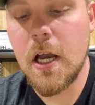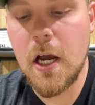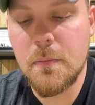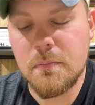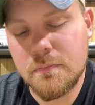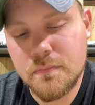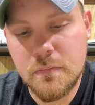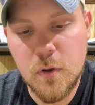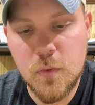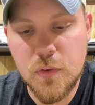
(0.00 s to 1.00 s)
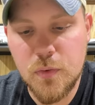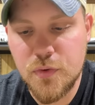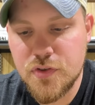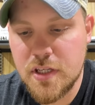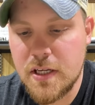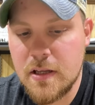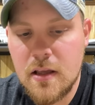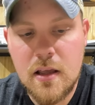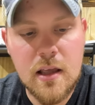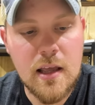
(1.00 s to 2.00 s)
But we'll see.
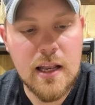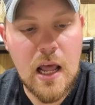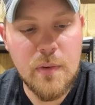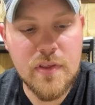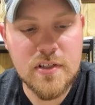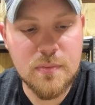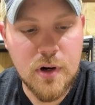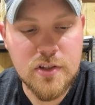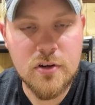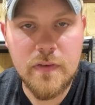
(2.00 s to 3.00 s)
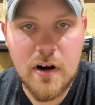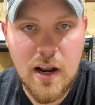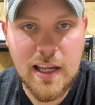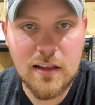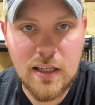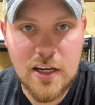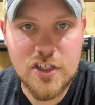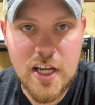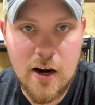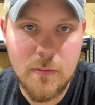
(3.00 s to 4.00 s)
Now, with the suppressor on there, I get a lot of
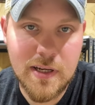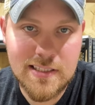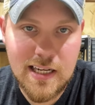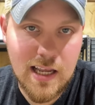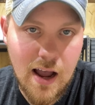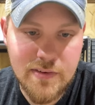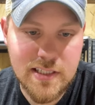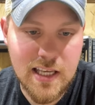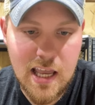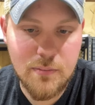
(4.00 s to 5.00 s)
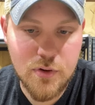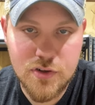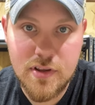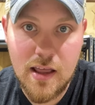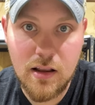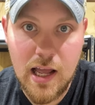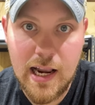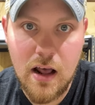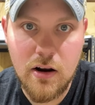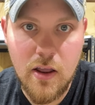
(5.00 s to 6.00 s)
shadow because I obviously can't push that light
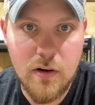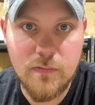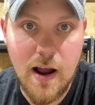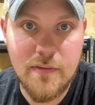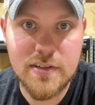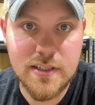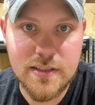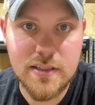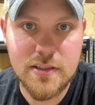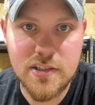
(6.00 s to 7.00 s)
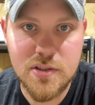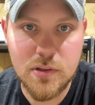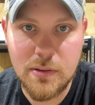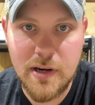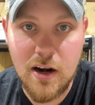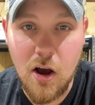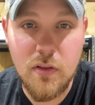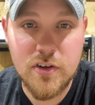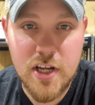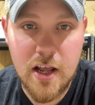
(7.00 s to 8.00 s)
out another 5 or 6 inches to eliminate all
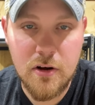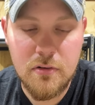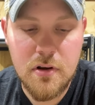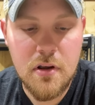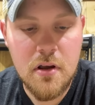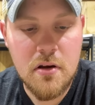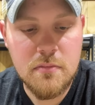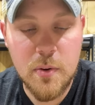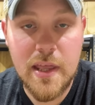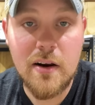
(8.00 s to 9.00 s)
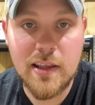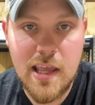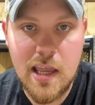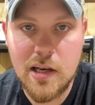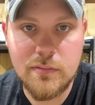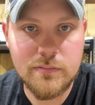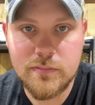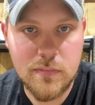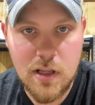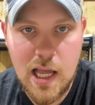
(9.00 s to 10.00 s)
the shadow. But without a can,
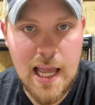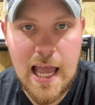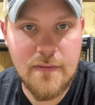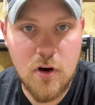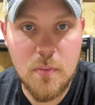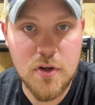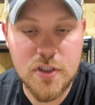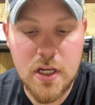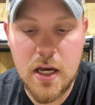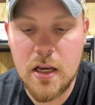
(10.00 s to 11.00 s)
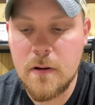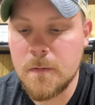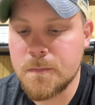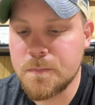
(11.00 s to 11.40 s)
I have almost none.